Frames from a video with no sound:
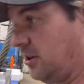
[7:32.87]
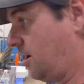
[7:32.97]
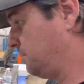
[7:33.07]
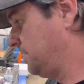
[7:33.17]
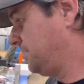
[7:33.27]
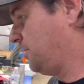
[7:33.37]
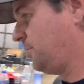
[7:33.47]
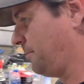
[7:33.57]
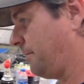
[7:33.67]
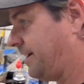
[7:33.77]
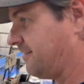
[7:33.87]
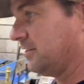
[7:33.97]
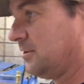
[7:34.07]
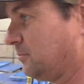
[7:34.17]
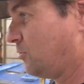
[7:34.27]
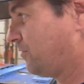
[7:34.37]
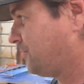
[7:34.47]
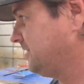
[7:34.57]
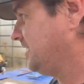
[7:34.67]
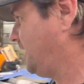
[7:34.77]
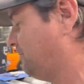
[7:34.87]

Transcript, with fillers: on me, you know, I might have a little more free time